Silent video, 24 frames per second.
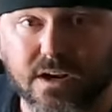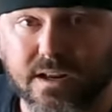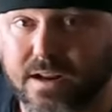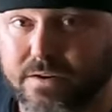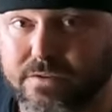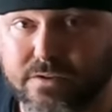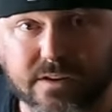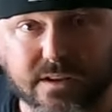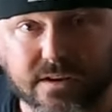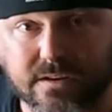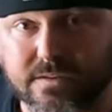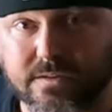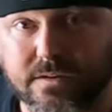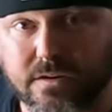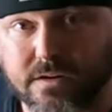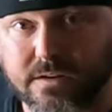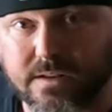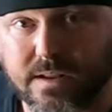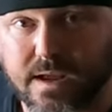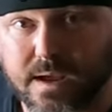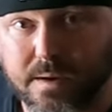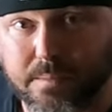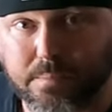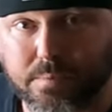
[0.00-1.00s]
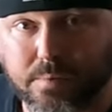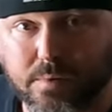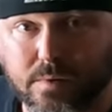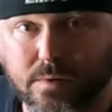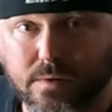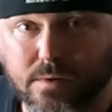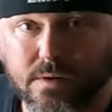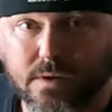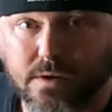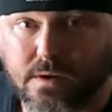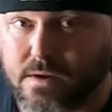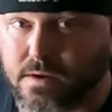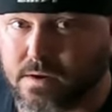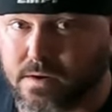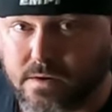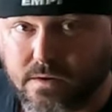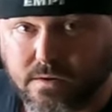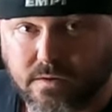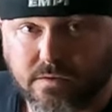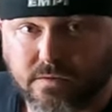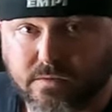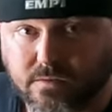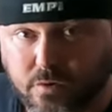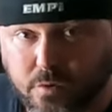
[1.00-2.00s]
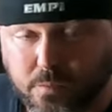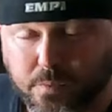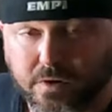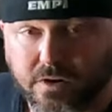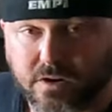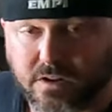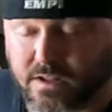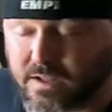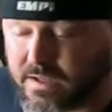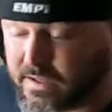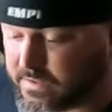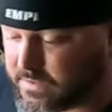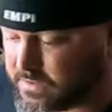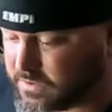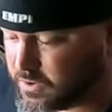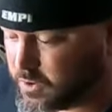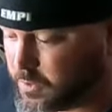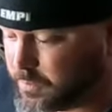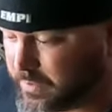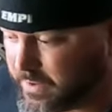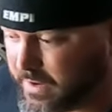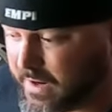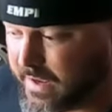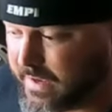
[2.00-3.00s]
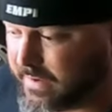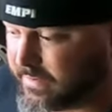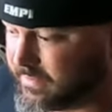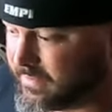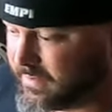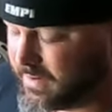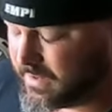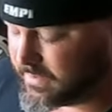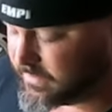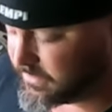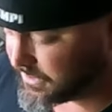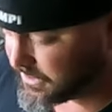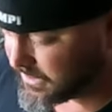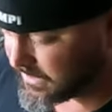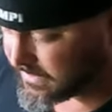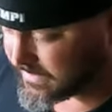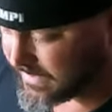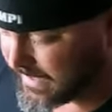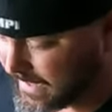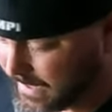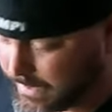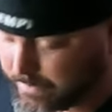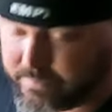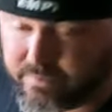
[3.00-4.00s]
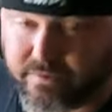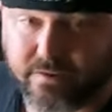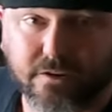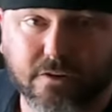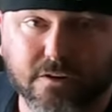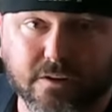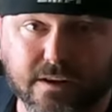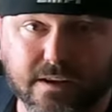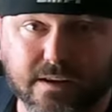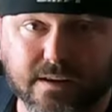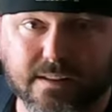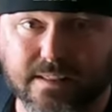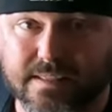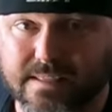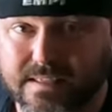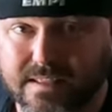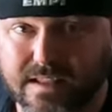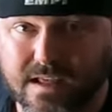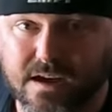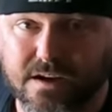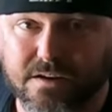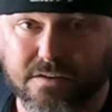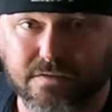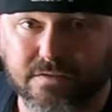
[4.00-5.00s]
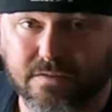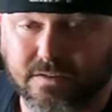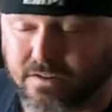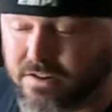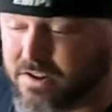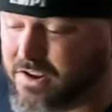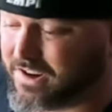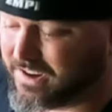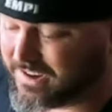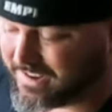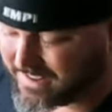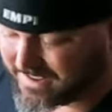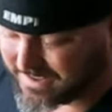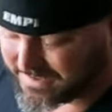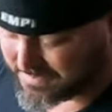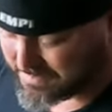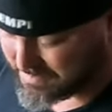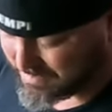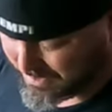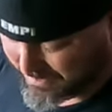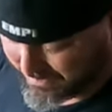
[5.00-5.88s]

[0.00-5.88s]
on, everything's hooked up. Super clean, super nice. I just absolutely love the look of this